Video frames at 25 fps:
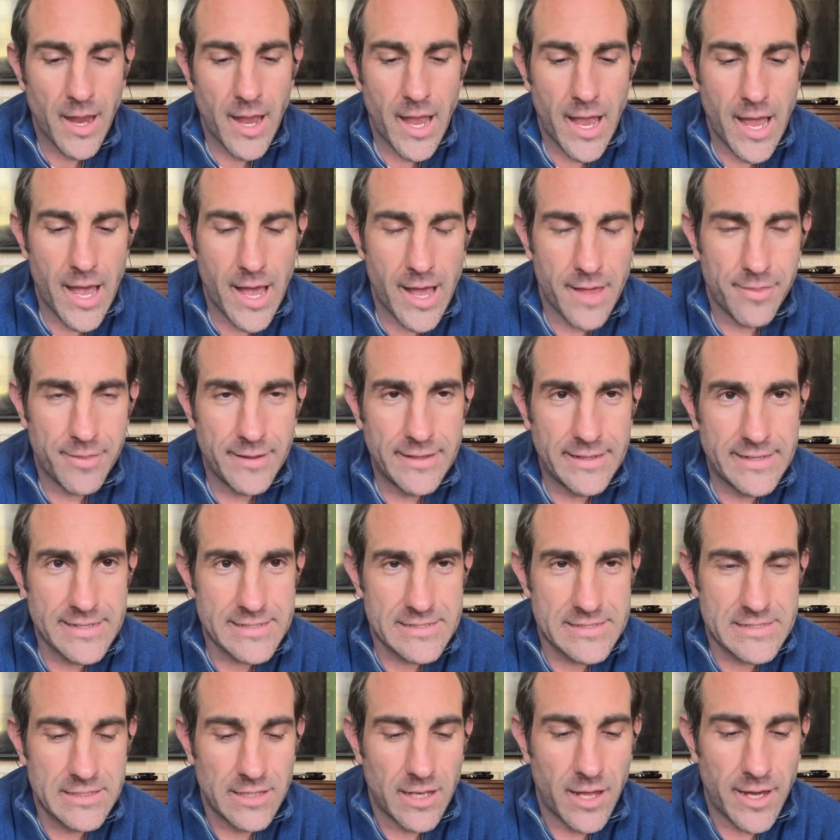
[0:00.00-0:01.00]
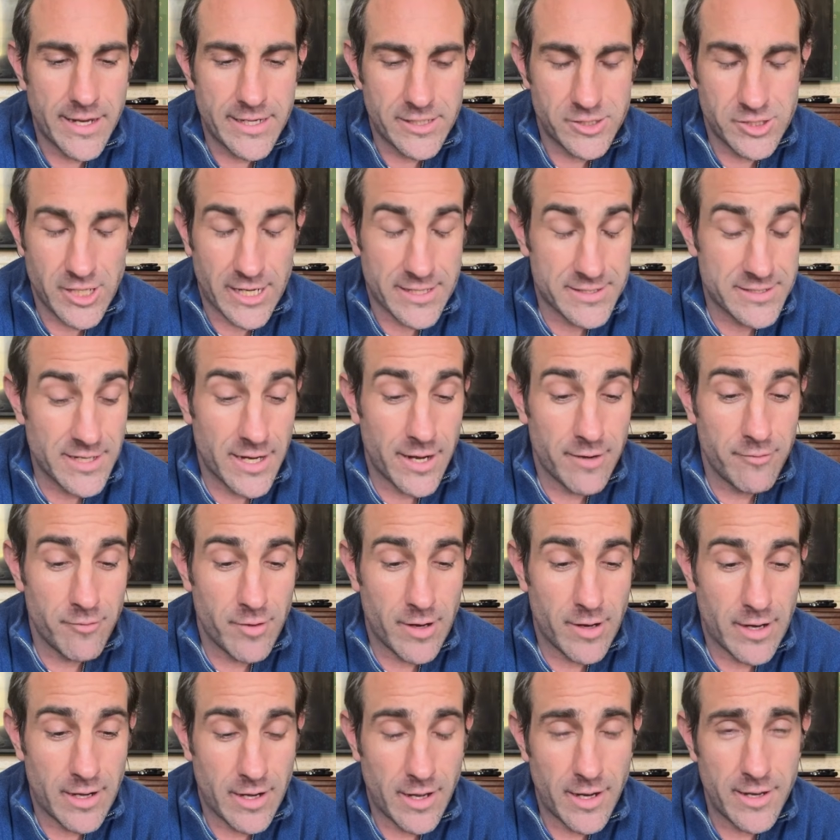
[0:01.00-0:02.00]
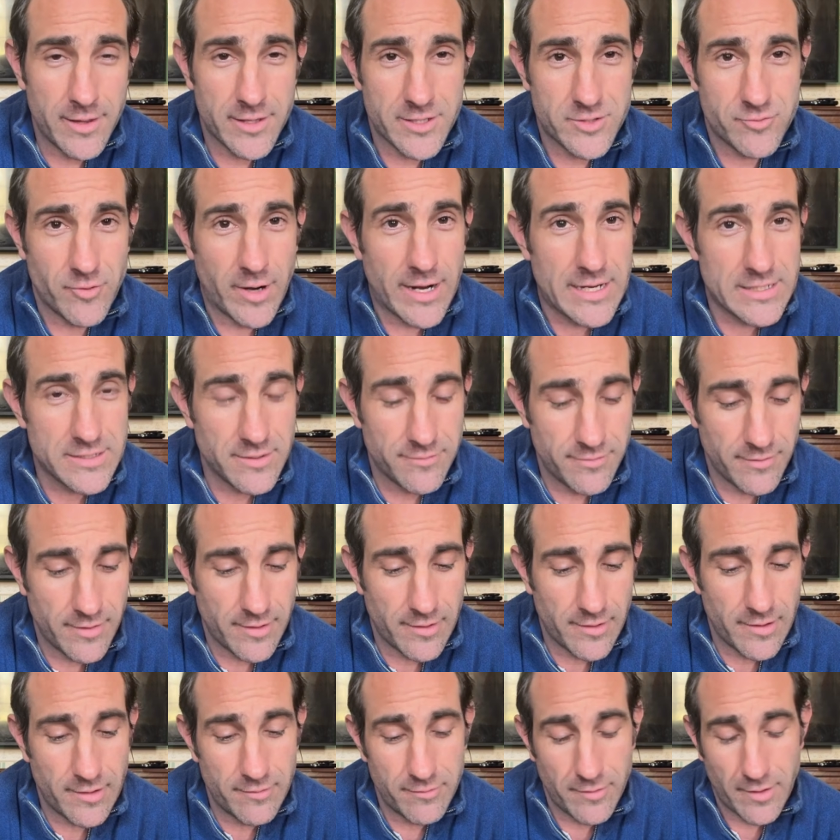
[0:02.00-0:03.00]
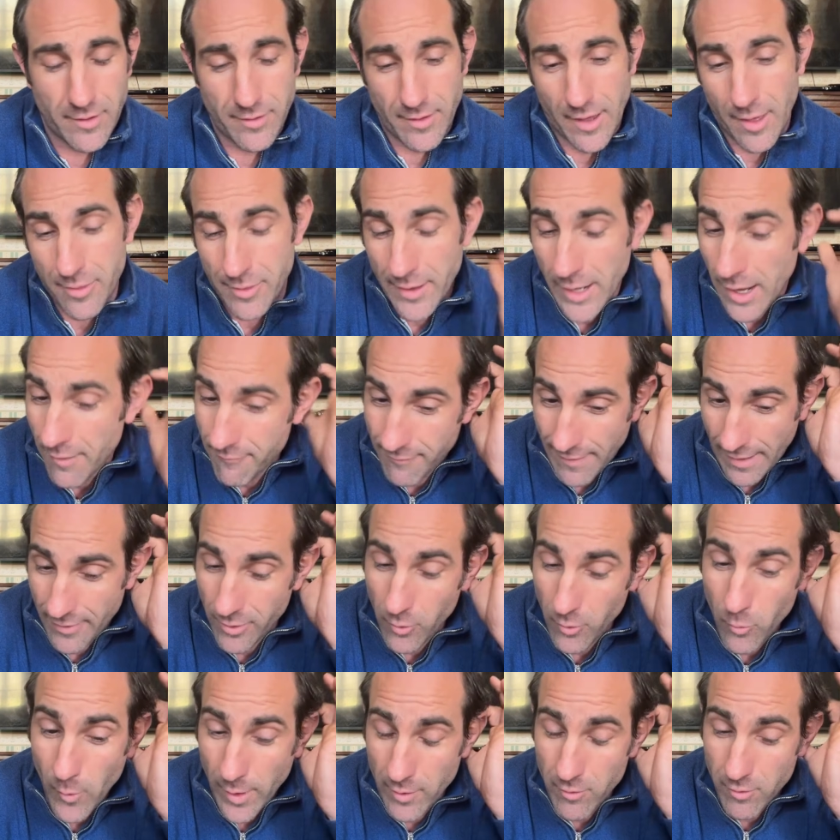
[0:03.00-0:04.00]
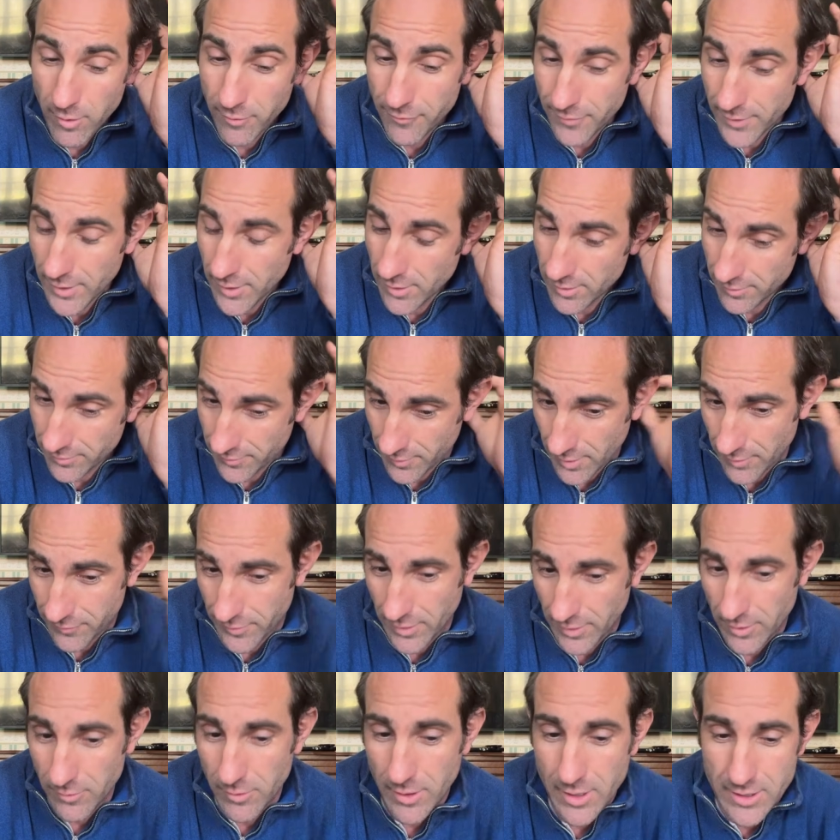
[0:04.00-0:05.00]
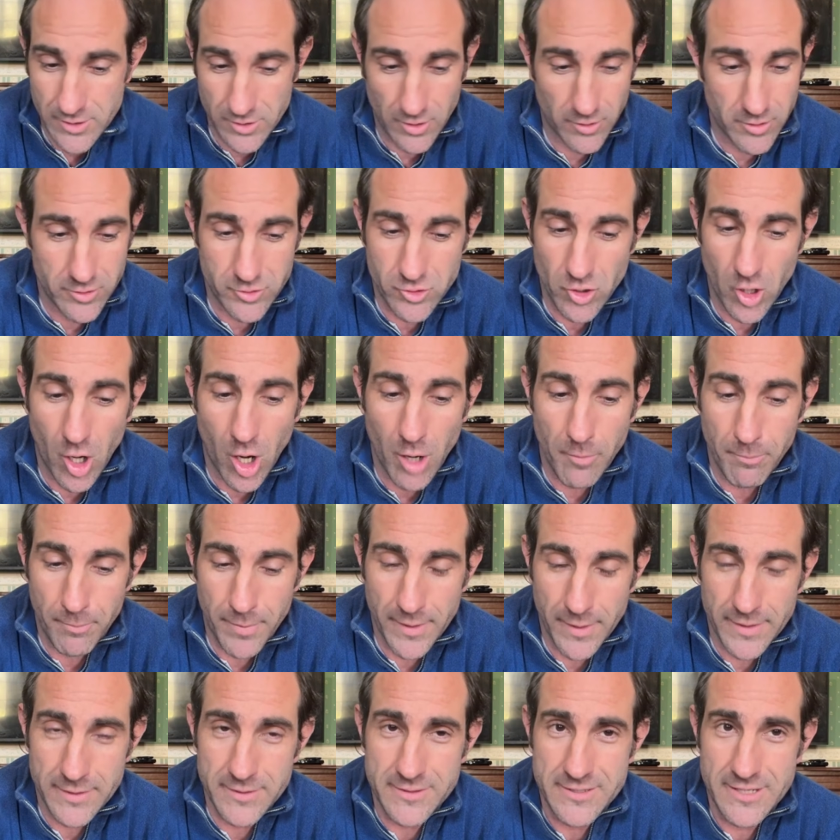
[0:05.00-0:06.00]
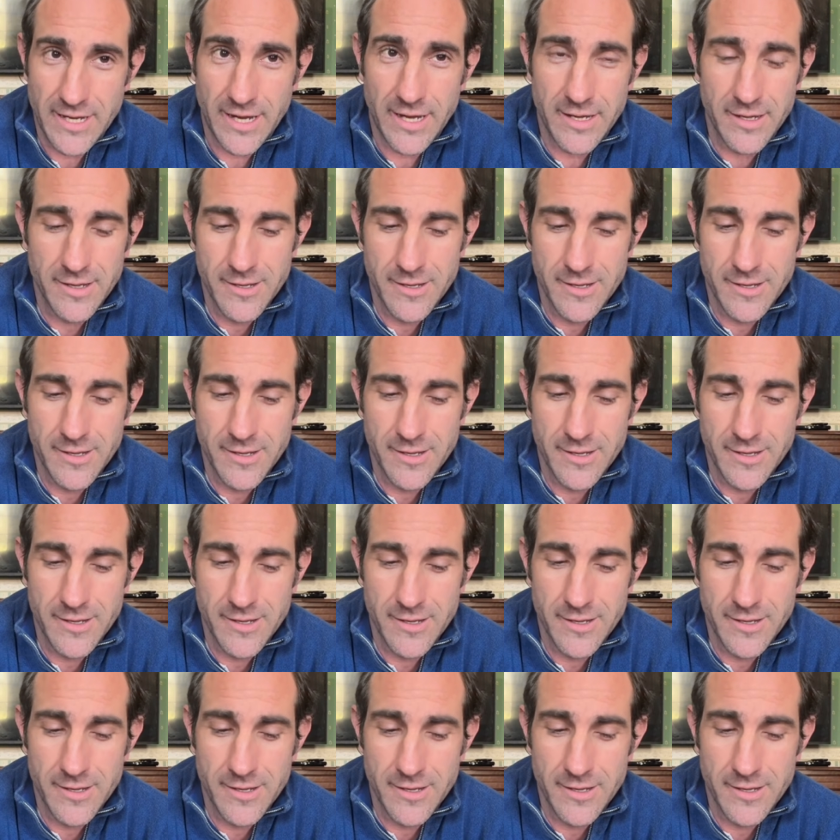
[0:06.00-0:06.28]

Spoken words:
I think it's light, Jesse. I like this race. I think I found the winner a few years on the trot, but